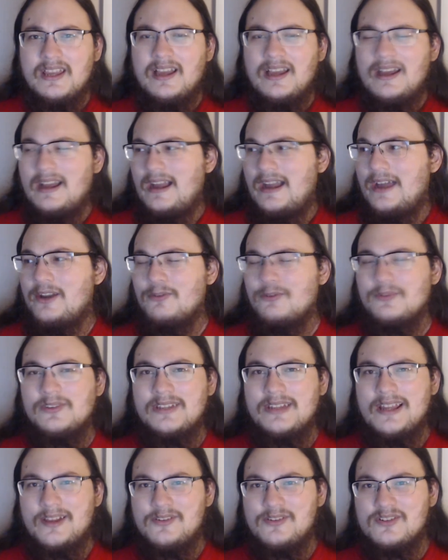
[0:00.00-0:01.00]
I don't
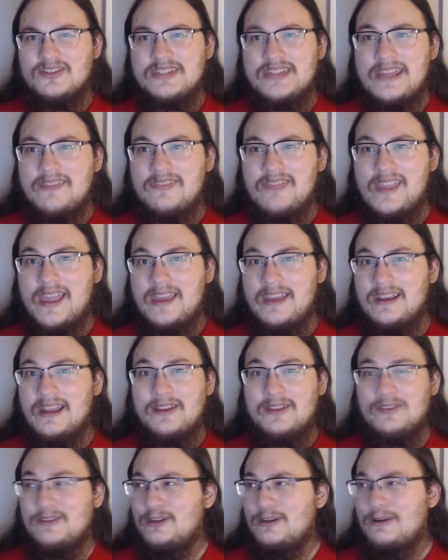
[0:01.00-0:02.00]
really understand that,
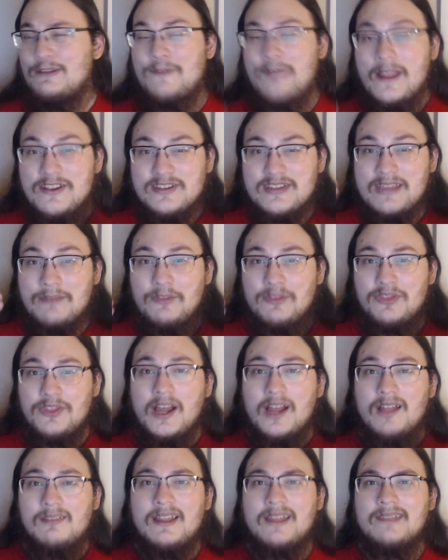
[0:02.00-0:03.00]
and if I just have a
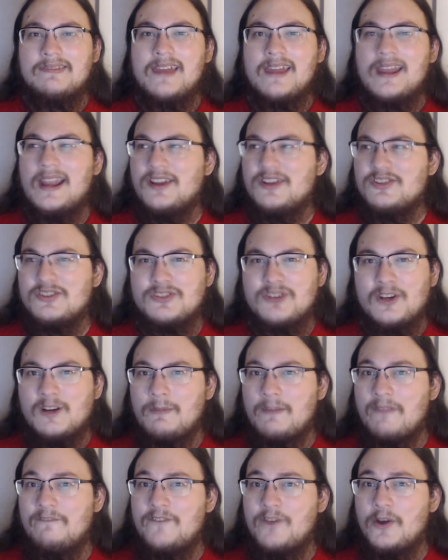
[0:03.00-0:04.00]
thought like that, I could just
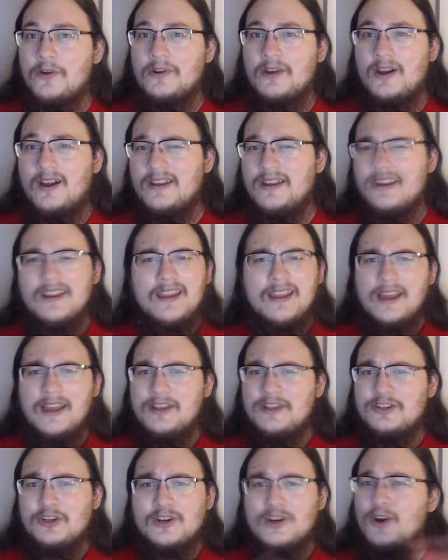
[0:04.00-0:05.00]
turn my phone on,
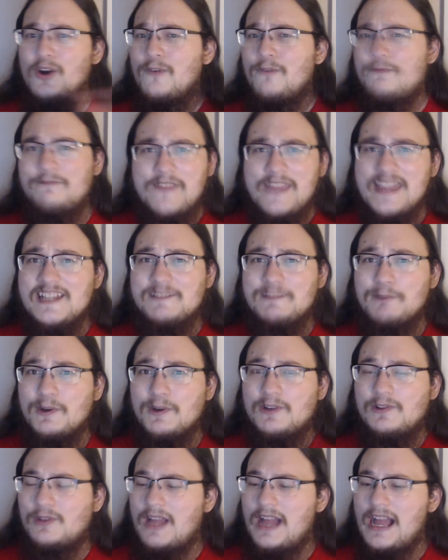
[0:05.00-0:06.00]
go
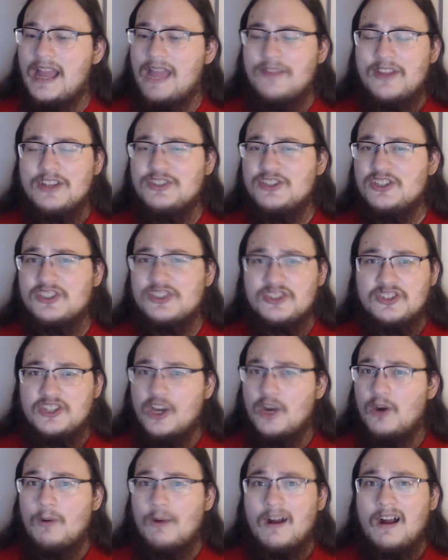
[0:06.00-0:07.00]
Facebook Live, and just
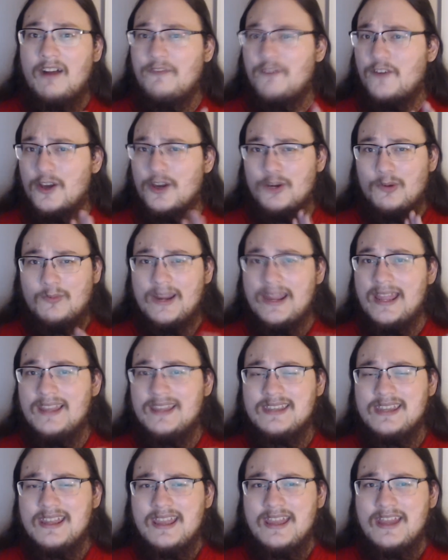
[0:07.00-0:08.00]
go off on a
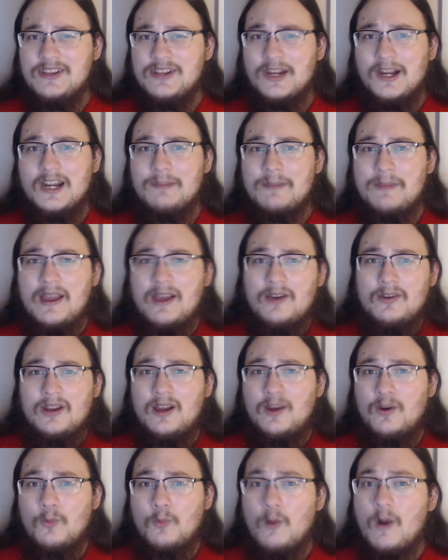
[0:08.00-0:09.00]
rant and talk about
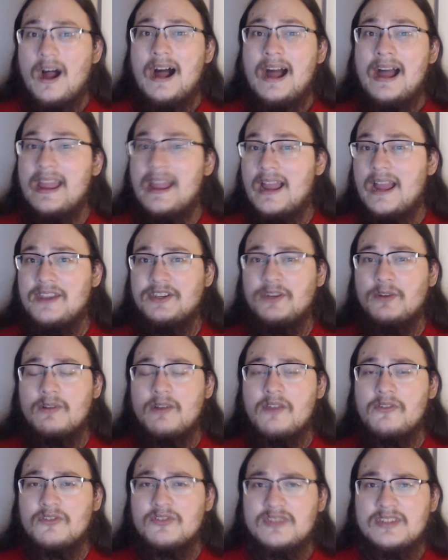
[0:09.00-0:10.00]
why I
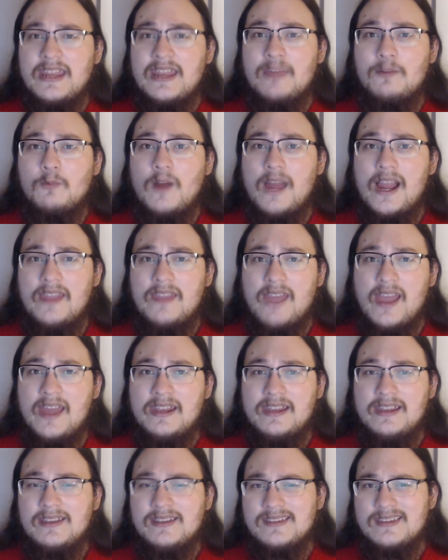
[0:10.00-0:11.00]
don't understand why
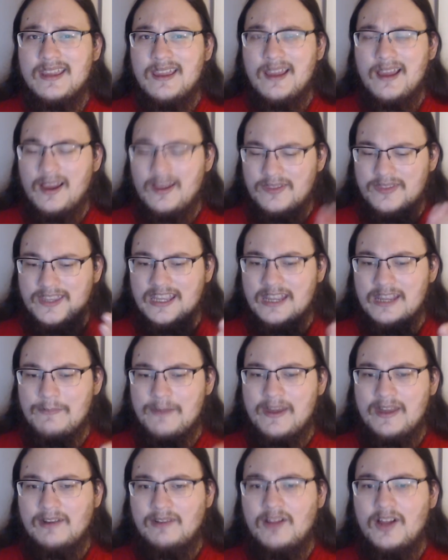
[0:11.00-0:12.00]
that is, thinking
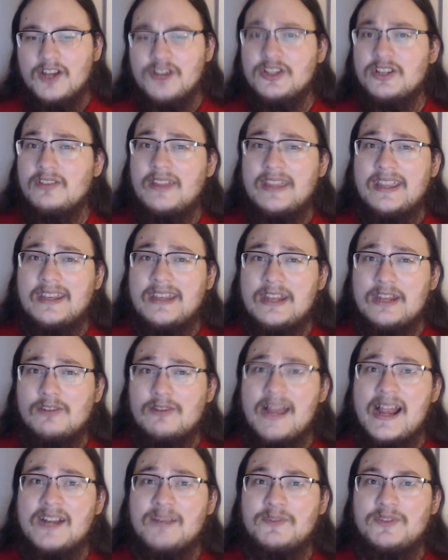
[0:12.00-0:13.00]
about it logically. I can
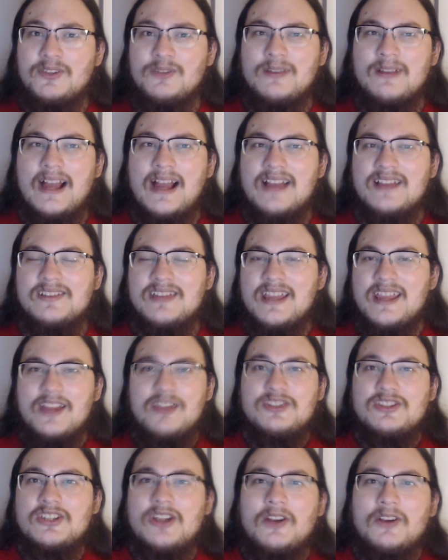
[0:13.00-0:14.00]
interact with you guys and
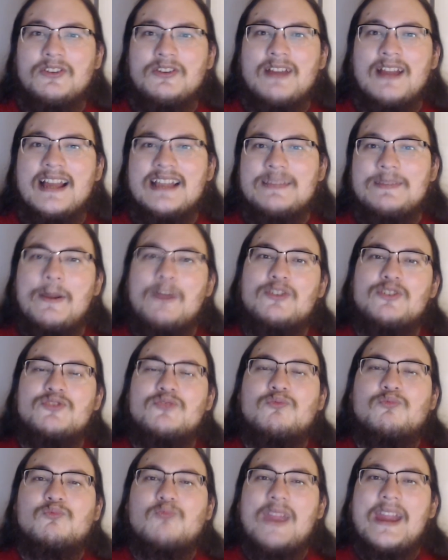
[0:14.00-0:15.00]
just talk to you guys about
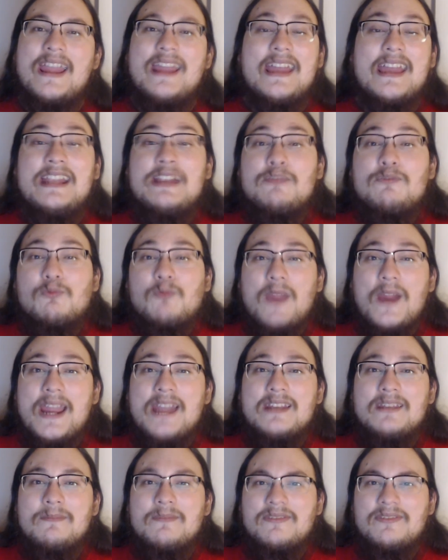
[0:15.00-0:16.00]
just any
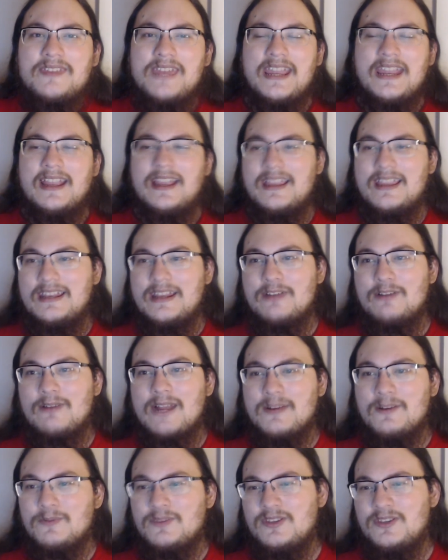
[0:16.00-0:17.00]
random thing. I can
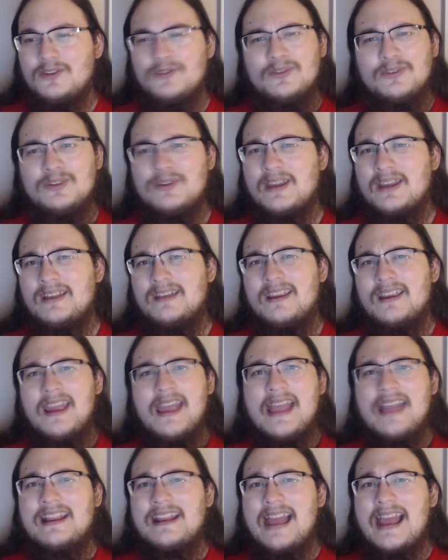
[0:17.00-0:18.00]
interact with you. You could
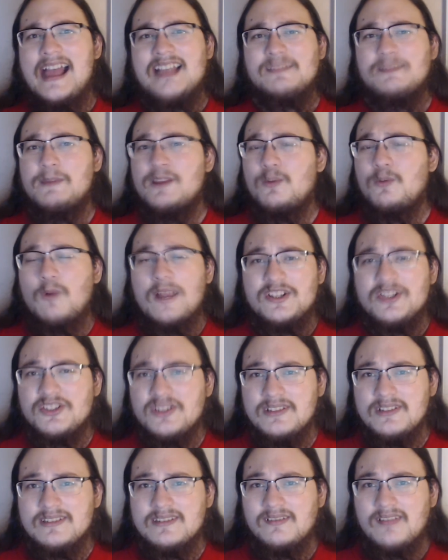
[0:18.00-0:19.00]
ask me
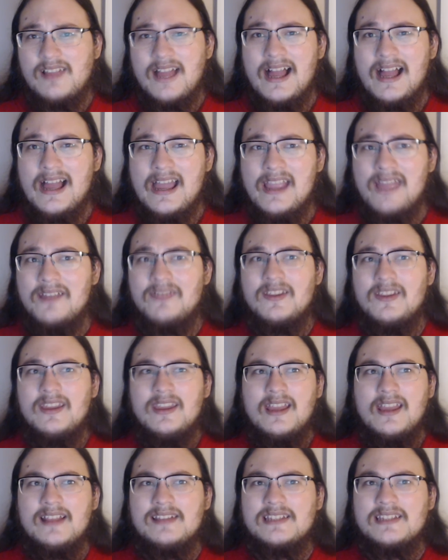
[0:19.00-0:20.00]
questions live
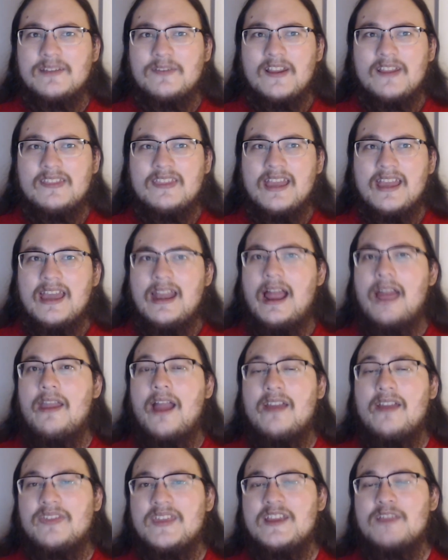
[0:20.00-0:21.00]
and stuff like that.
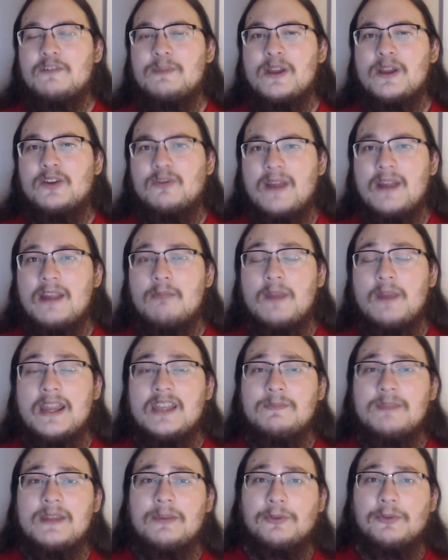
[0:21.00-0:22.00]
I think it'd be a great way
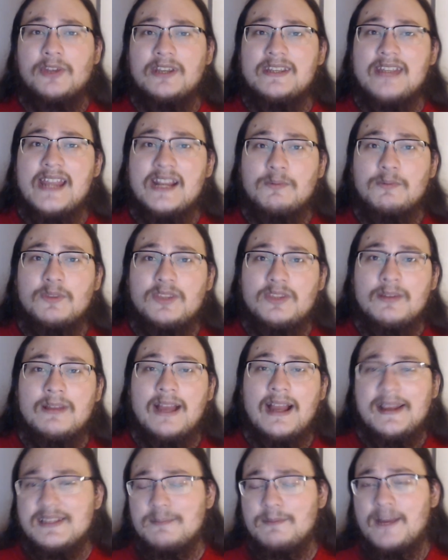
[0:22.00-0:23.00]
to be able to connect with you
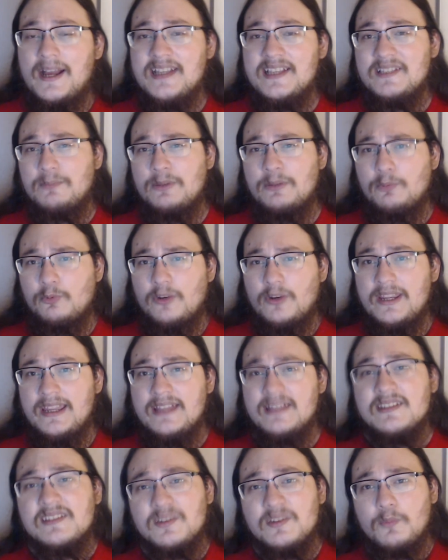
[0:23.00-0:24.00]
guys and possibly bring
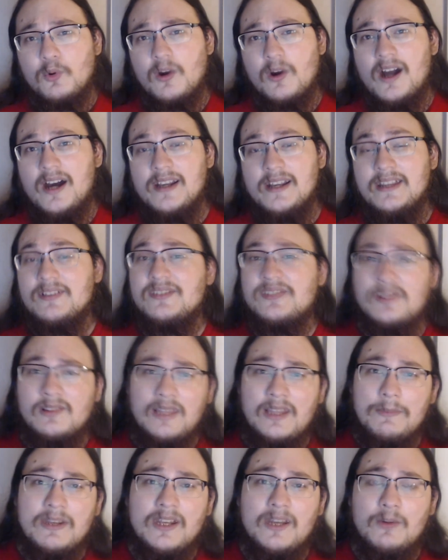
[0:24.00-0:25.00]
in some more audience. So
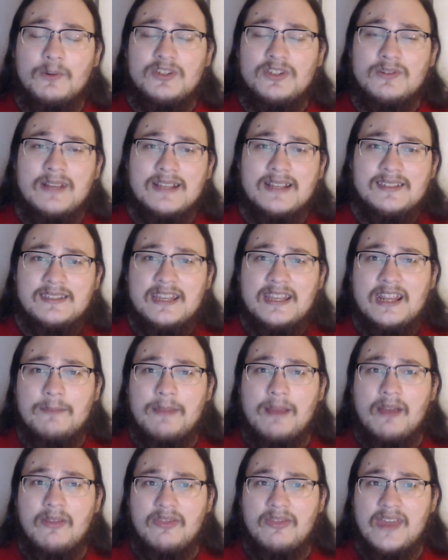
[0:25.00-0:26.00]
let me know what you guys think
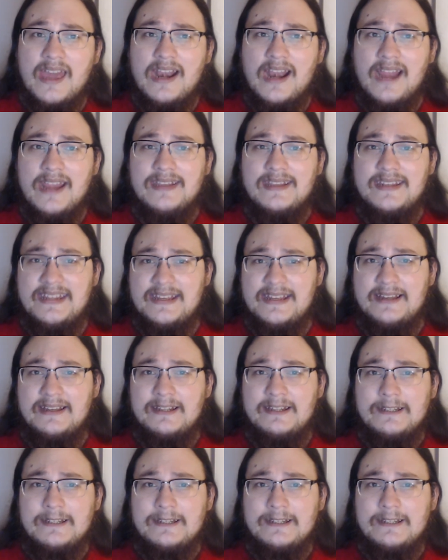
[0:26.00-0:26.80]
about that idea.